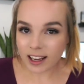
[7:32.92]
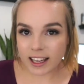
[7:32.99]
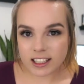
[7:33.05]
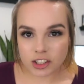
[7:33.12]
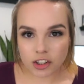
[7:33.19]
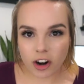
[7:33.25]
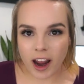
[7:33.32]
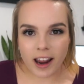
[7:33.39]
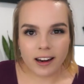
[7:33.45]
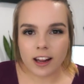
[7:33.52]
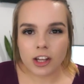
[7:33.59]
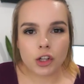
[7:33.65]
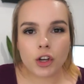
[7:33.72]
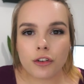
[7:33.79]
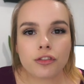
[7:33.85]
It's great.
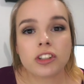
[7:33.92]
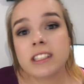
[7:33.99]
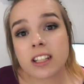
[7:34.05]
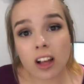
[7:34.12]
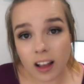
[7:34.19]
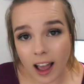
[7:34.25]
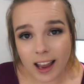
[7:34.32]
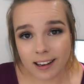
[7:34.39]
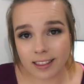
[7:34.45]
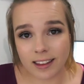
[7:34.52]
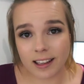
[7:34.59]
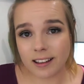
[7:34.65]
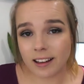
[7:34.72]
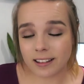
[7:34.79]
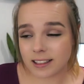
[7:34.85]
You can freeze all kind of
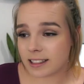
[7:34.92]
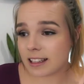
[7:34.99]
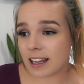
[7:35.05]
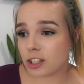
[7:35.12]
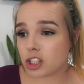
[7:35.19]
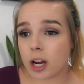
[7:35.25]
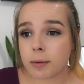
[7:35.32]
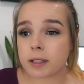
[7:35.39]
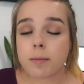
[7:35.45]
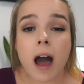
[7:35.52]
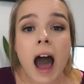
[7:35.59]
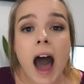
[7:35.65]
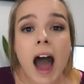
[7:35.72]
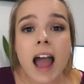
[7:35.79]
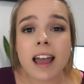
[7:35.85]
things like shepherd's
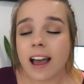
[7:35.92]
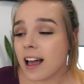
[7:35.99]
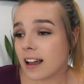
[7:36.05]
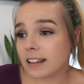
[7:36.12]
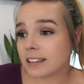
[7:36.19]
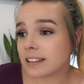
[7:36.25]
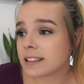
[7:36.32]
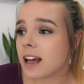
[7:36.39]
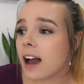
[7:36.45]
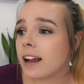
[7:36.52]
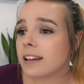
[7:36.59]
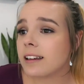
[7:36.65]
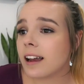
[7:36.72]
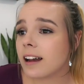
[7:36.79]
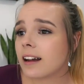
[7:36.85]
pie,
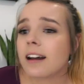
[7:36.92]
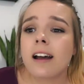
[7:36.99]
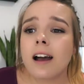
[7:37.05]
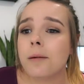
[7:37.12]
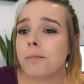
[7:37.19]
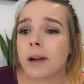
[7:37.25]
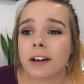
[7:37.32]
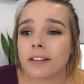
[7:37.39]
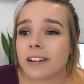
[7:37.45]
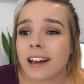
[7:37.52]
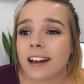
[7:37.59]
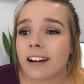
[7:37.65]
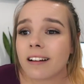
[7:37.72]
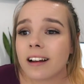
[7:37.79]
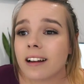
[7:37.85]
lasagna,
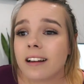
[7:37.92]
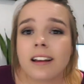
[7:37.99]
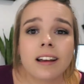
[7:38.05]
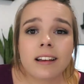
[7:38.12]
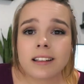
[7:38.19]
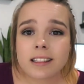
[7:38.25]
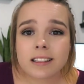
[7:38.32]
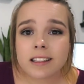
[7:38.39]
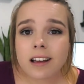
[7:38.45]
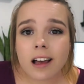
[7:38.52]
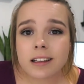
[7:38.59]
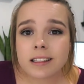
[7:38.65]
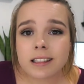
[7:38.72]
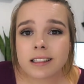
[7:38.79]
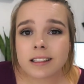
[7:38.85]
marinara,
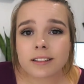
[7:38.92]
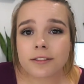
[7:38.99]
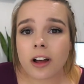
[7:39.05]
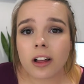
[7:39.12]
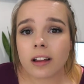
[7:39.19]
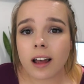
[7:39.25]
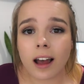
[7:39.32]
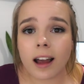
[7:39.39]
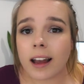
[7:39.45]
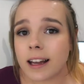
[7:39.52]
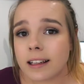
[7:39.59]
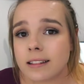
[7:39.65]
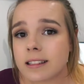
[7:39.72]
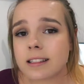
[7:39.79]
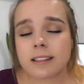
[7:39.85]
sauces of all
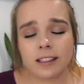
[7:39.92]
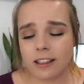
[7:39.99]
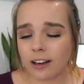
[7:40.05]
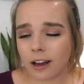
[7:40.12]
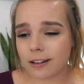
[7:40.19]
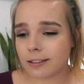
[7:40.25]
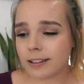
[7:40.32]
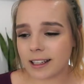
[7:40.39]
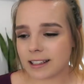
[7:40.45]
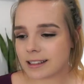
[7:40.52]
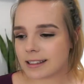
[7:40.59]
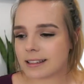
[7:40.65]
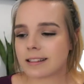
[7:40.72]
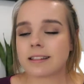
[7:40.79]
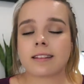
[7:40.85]
kinds. You know,
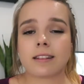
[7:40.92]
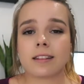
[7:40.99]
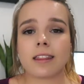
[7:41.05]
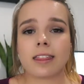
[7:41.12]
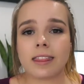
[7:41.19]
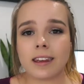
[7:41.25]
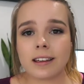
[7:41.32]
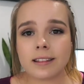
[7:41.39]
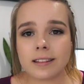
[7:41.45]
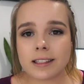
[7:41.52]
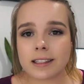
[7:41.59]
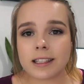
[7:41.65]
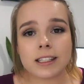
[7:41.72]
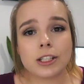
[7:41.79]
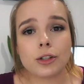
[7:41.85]
it's the
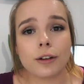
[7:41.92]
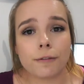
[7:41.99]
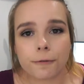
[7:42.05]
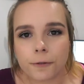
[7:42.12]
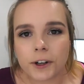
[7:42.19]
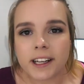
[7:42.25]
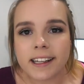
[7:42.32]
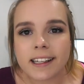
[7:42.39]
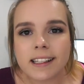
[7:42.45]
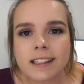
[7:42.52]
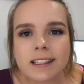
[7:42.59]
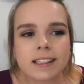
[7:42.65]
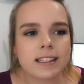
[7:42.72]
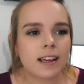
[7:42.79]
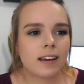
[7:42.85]
things that you can
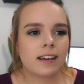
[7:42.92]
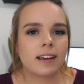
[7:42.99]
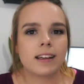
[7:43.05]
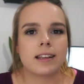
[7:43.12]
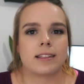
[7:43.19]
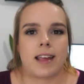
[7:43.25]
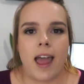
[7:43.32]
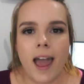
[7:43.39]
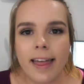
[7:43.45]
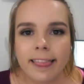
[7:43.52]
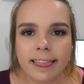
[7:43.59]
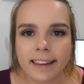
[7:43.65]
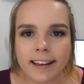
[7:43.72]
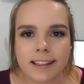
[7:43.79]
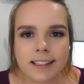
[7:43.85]
freeze is
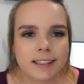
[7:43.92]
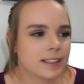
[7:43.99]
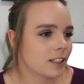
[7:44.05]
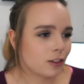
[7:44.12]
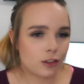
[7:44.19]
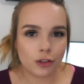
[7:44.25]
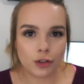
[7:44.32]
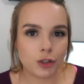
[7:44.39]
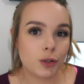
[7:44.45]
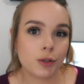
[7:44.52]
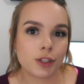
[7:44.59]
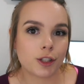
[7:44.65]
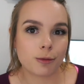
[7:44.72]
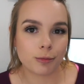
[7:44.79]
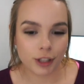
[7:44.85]
endless. Do
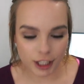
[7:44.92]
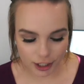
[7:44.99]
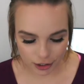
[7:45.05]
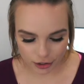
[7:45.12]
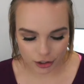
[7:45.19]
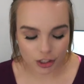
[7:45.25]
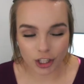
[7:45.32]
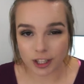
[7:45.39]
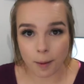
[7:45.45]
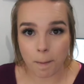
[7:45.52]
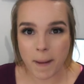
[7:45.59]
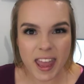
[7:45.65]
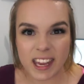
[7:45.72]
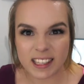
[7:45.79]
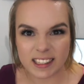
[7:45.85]
some research. It's
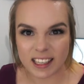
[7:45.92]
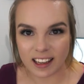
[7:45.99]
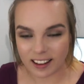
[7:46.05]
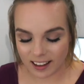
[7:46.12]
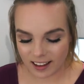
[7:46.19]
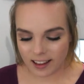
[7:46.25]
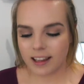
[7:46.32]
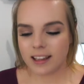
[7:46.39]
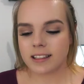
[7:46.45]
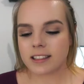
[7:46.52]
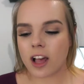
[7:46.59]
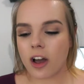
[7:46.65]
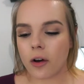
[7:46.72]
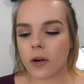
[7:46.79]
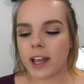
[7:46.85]
amazing.
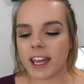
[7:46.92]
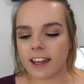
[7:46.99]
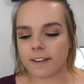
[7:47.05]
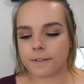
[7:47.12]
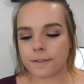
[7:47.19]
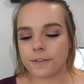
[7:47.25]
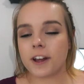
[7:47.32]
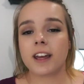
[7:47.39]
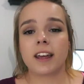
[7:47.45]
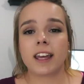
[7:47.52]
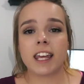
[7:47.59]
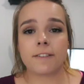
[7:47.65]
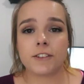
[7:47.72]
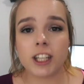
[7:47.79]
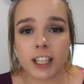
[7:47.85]
So if
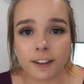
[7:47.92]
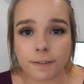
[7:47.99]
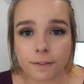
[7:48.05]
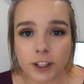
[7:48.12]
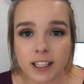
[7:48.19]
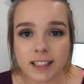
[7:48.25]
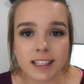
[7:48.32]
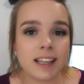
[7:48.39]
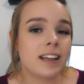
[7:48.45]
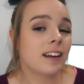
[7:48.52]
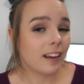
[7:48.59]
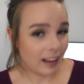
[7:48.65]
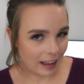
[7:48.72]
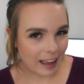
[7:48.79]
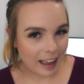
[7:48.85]
if you can freeze
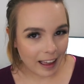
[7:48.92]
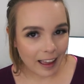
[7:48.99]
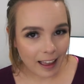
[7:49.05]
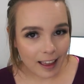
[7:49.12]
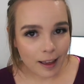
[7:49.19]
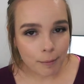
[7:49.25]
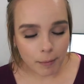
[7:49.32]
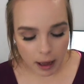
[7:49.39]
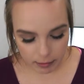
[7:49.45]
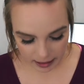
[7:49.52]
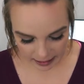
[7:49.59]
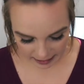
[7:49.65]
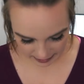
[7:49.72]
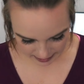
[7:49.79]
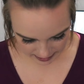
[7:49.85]
it, mama
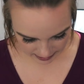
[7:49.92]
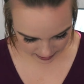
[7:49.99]
likes